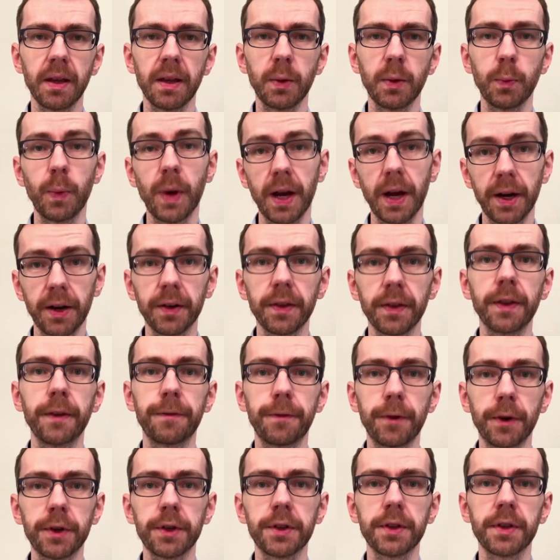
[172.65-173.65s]
where the
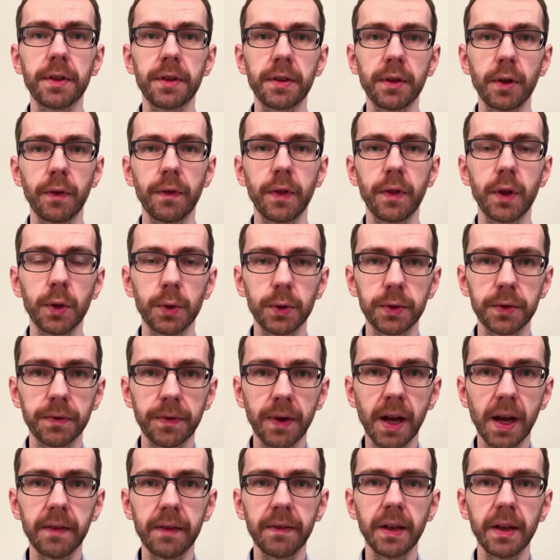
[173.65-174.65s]
first of those
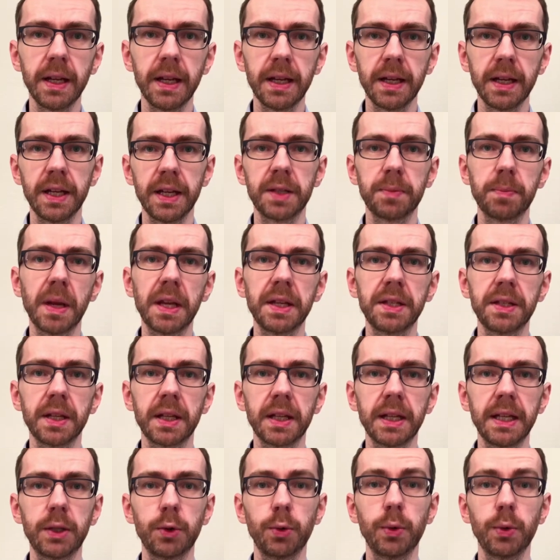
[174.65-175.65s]
5 is
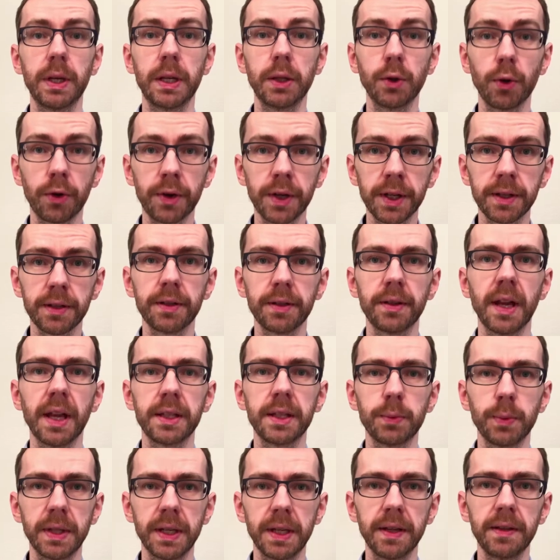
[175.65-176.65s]
basically to ignore it,
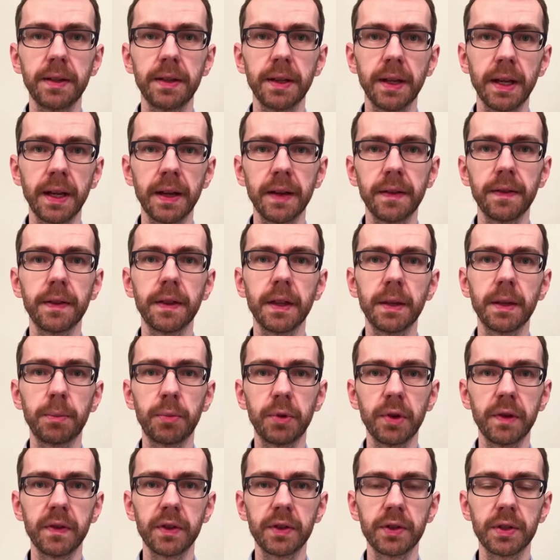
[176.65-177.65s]
as we did in the
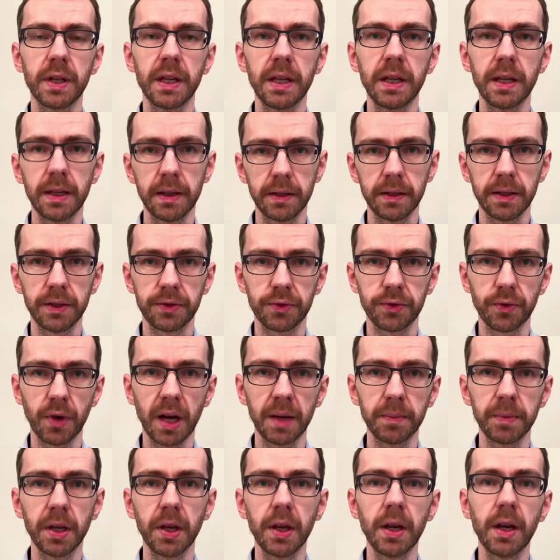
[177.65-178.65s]
previously
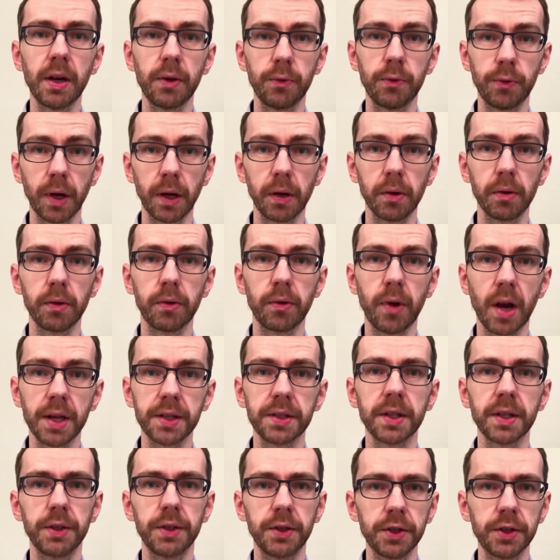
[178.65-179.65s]
described
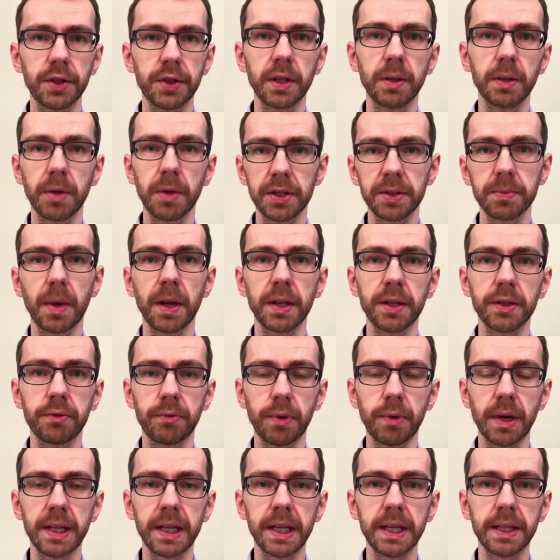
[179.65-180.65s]
regularized adjusted plus-minus
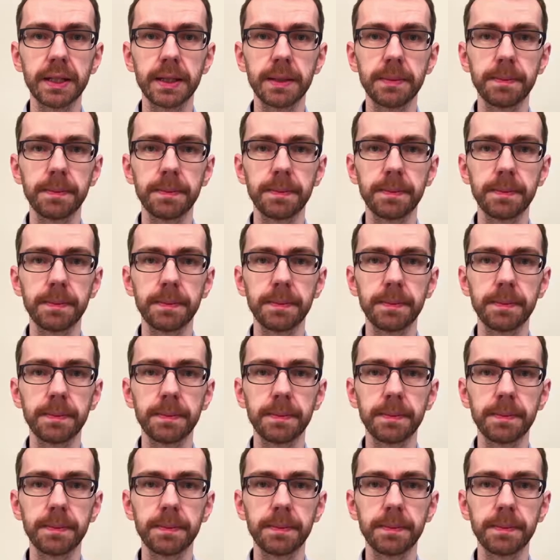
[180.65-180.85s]
ratings.